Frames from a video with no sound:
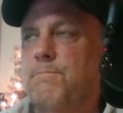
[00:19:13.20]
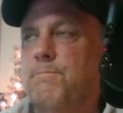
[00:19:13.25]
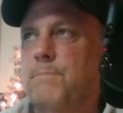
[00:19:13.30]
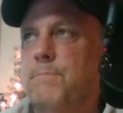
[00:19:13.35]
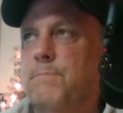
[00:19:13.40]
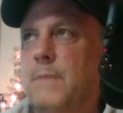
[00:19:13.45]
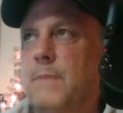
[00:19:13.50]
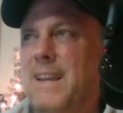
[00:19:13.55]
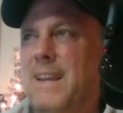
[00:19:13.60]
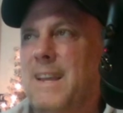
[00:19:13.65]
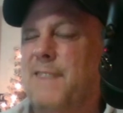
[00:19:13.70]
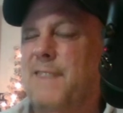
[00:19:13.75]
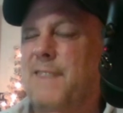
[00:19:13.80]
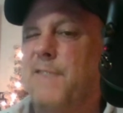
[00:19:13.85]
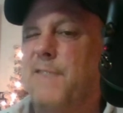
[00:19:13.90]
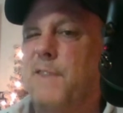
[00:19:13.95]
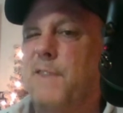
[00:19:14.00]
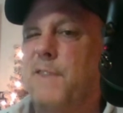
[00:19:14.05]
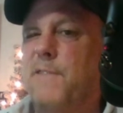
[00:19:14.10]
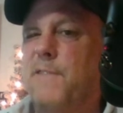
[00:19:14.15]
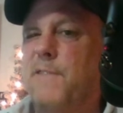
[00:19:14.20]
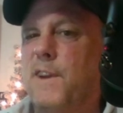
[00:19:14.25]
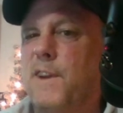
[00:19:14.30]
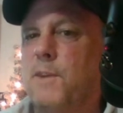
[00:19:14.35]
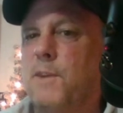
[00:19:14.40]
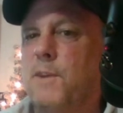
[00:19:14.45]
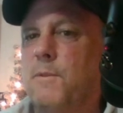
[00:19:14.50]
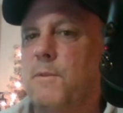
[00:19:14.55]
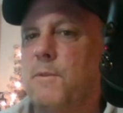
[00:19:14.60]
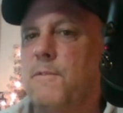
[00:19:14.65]
kind of fight fire
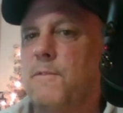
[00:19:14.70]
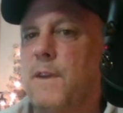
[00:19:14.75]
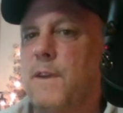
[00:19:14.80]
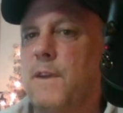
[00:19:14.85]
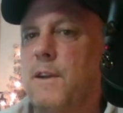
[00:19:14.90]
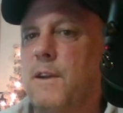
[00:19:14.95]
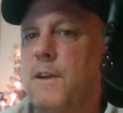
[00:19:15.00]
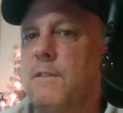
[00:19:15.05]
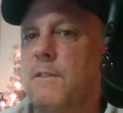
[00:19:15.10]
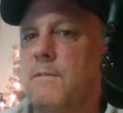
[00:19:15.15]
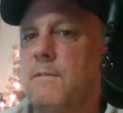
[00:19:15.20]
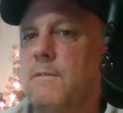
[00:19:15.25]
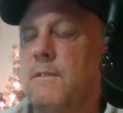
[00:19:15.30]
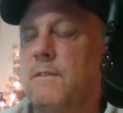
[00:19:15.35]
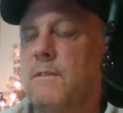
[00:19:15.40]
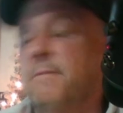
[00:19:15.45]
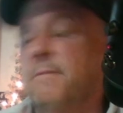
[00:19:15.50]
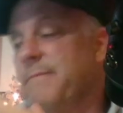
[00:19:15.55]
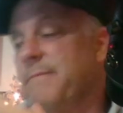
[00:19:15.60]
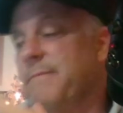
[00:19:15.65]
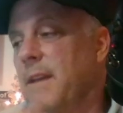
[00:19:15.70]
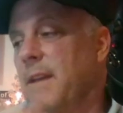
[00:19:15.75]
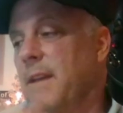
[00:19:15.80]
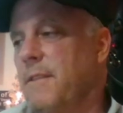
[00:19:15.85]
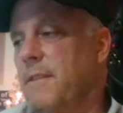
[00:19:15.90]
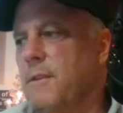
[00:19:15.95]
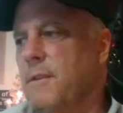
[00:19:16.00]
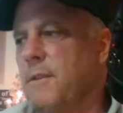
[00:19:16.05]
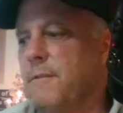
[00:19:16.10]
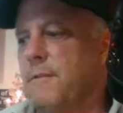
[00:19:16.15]
with fire, an
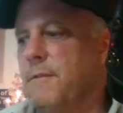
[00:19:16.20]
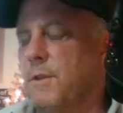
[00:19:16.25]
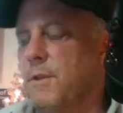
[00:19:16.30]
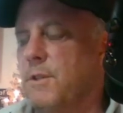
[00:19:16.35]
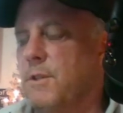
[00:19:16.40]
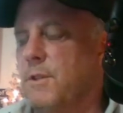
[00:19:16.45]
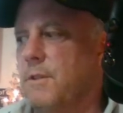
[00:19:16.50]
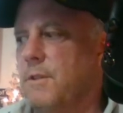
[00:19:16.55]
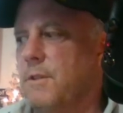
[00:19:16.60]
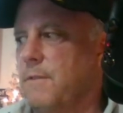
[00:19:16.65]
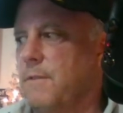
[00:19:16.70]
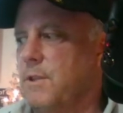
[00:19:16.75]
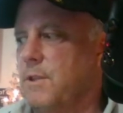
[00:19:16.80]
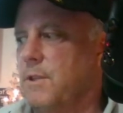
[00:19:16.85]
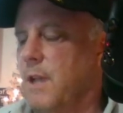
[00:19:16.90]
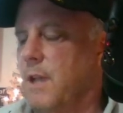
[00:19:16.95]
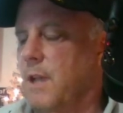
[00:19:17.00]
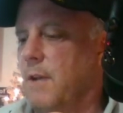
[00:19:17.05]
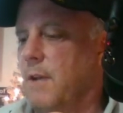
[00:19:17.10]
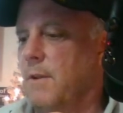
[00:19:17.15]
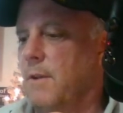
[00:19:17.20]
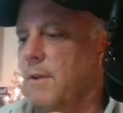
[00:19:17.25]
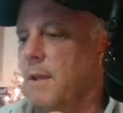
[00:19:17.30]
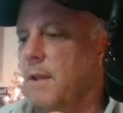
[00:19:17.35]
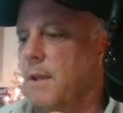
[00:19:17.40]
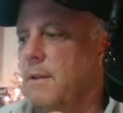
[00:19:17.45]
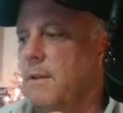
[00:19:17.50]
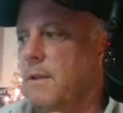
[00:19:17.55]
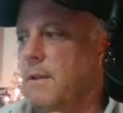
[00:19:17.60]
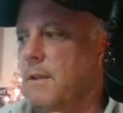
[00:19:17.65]
ethical version of the Shadownet,
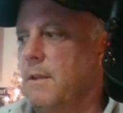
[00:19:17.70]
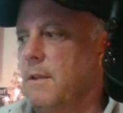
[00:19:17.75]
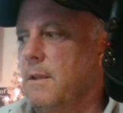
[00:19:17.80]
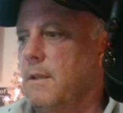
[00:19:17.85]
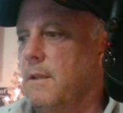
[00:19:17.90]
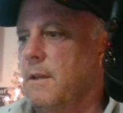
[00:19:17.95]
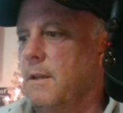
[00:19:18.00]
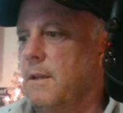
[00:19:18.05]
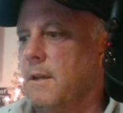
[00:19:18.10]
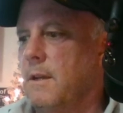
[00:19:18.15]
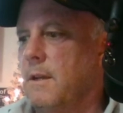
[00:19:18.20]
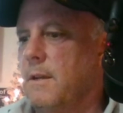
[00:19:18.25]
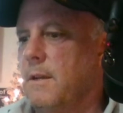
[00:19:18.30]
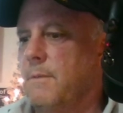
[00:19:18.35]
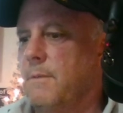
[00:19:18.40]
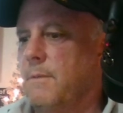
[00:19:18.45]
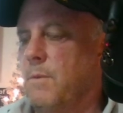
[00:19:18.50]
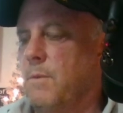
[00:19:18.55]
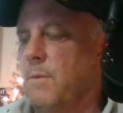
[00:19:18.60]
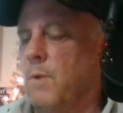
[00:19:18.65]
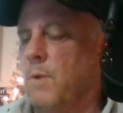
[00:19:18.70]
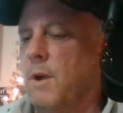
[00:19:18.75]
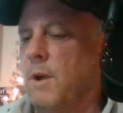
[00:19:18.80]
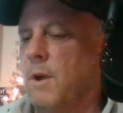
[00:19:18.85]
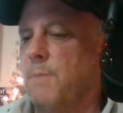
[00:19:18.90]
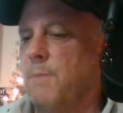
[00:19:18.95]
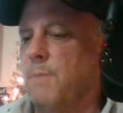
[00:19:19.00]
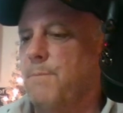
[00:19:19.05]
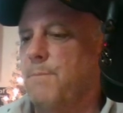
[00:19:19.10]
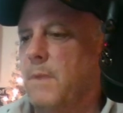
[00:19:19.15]
where
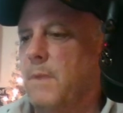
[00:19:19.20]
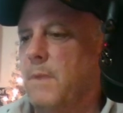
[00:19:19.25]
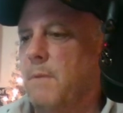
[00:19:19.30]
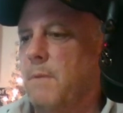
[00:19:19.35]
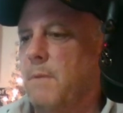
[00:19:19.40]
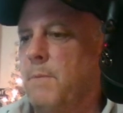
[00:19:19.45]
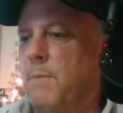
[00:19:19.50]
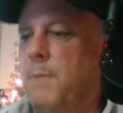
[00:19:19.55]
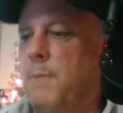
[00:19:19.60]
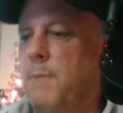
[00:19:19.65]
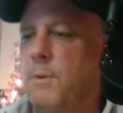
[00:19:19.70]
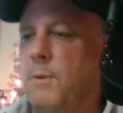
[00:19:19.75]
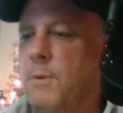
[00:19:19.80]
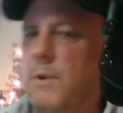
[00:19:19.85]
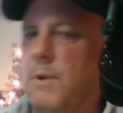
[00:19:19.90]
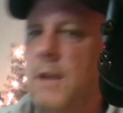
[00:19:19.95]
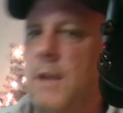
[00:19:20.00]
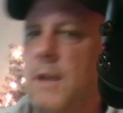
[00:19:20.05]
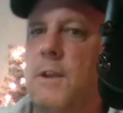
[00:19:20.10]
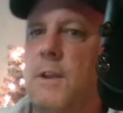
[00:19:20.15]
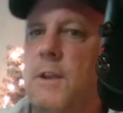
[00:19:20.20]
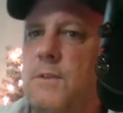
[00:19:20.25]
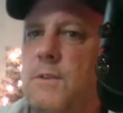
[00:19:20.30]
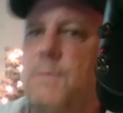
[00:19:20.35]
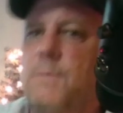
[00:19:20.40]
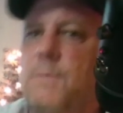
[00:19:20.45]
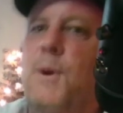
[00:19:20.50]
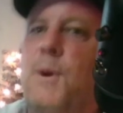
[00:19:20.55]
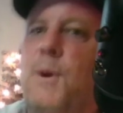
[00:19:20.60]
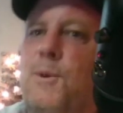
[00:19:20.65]
people can
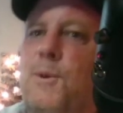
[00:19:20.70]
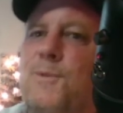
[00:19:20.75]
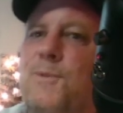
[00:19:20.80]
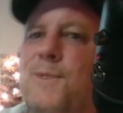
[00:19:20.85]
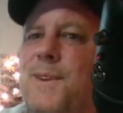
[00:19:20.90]
expose